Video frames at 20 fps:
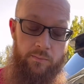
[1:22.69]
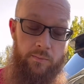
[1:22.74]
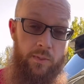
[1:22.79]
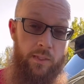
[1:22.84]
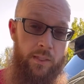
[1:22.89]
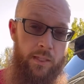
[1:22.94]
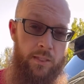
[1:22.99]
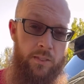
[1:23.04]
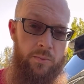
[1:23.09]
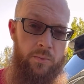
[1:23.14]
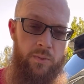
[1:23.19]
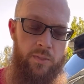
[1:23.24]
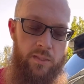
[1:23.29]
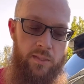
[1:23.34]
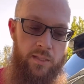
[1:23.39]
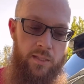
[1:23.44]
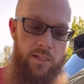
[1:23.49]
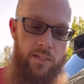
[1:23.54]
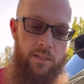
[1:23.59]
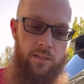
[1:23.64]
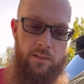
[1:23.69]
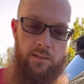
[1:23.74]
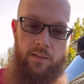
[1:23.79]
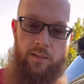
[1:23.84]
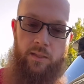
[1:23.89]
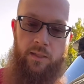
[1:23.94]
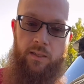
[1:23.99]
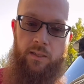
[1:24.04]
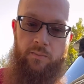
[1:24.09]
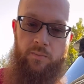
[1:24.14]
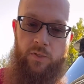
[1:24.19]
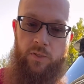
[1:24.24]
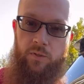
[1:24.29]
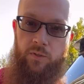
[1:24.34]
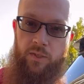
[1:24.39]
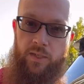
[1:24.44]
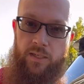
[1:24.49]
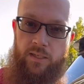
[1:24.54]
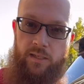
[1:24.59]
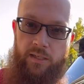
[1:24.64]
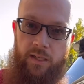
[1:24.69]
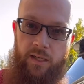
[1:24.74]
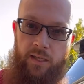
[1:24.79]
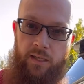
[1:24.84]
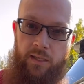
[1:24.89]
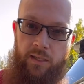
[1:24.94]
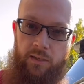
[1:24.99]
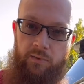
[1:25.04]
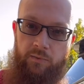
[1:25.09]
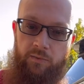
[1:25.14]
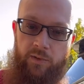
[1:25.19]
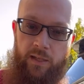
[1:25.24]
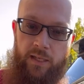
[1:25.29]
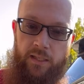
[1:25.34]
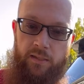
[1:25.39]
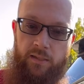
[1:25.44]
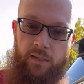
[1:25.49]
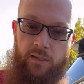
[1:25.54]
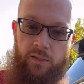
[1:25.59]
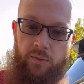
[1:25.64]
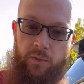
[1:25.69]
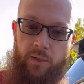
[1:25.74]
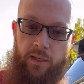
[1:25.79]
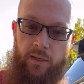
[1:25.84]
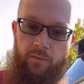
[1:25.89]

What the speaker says: I guess we'll see. So there isn't any flex this way.